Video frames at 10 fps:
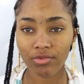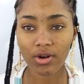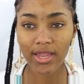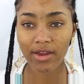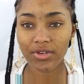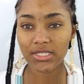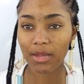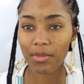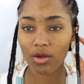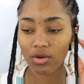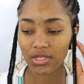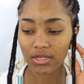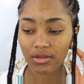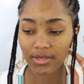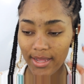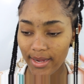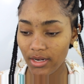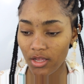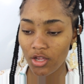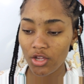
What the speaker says: wrong every time I ordered online.